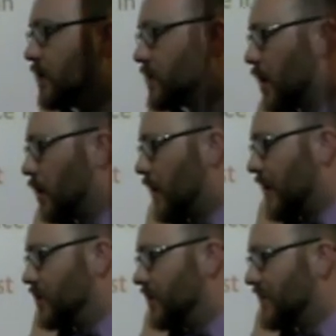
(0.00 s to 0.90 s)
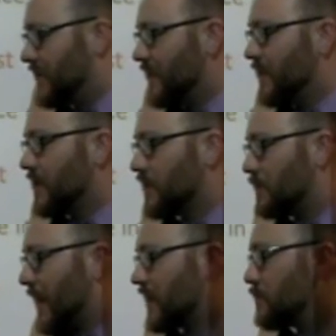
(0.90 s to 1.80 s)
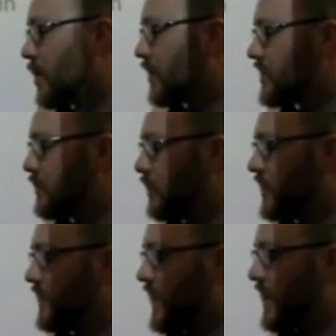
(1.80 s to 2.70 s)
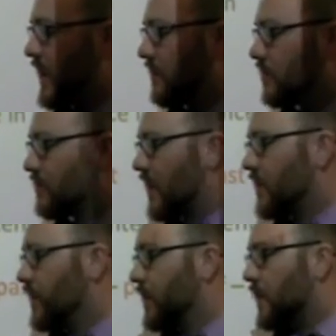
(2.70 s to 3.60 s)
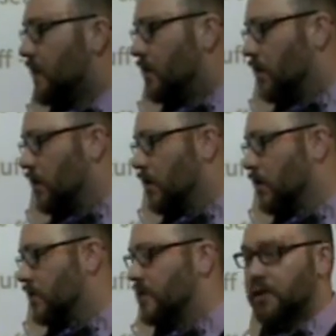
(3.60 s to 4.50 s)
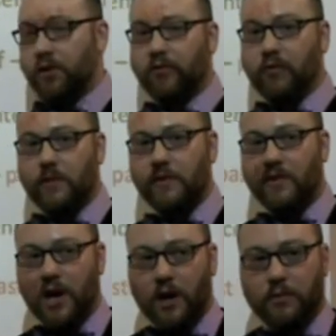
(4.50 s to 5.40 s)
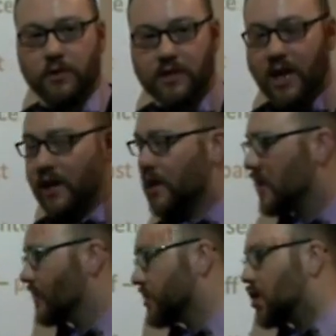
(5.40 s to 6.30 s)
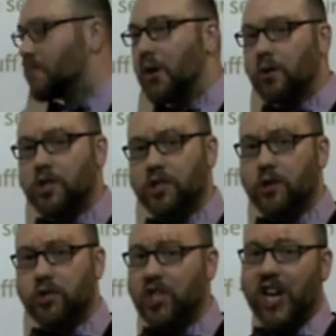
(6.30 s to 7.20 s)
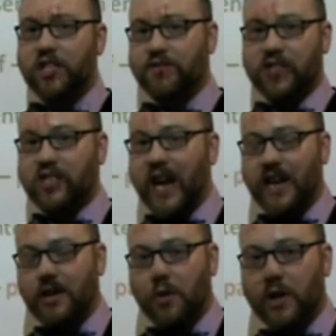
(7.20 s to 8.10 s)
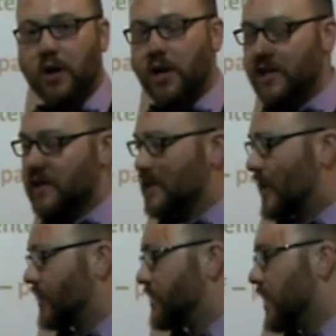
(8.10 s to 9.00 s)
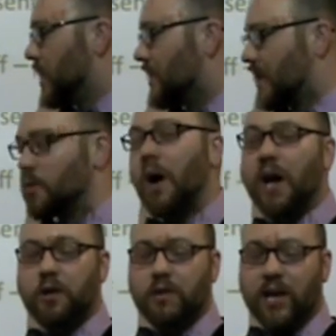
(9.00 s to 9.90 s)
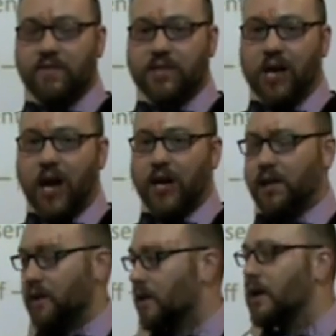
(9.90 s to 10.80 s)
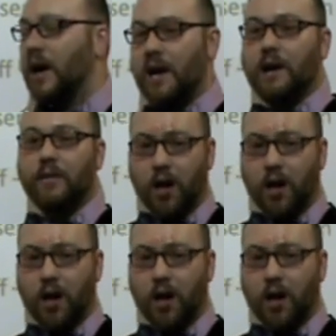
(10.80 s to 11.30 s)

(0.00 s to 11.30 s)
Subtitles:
So, as you can see, this past participle at the end I haven't read, and our auxiliary form of haben or sein. There's no motion, no change of state going on in this sentence. That's why I don't have sei here. I have